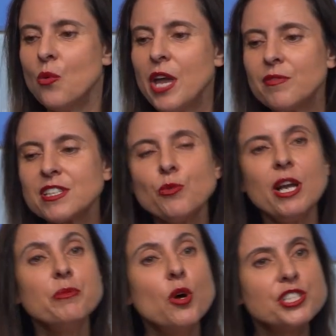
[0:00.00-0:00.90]
We have as
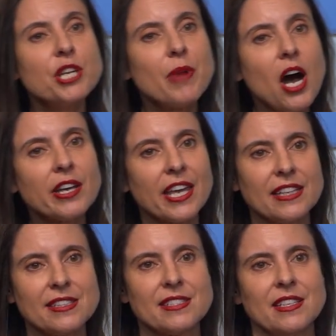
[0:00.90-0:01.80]
well emerging
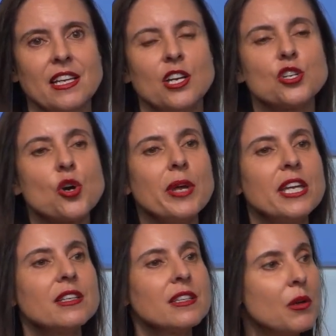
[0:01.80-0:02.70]
markets
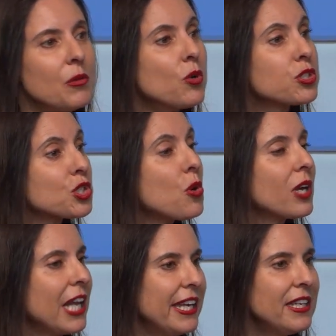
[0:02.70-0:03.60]
growing more
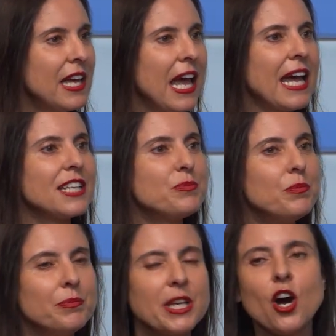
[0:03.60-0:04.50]
strongly and
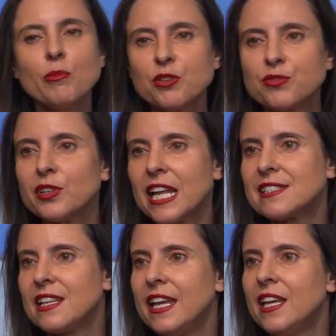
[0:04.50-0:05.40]
becoming for
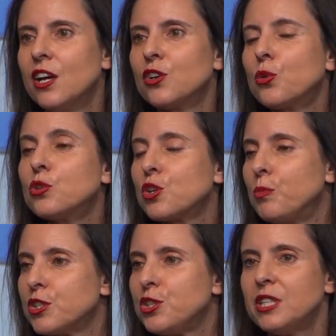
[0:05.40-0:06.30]
Nestlé a growth
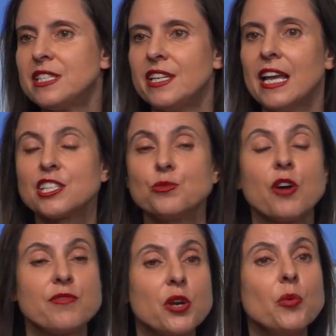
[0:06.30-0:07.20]
opportunity as we
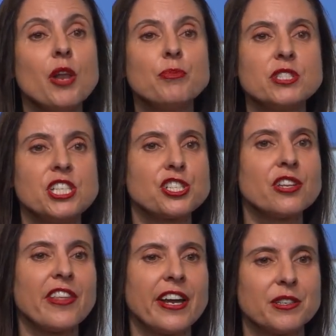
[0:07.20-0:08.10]
are very well
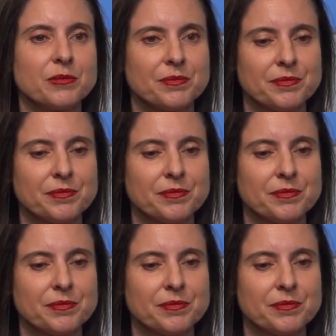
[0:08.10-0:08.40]
positioned there.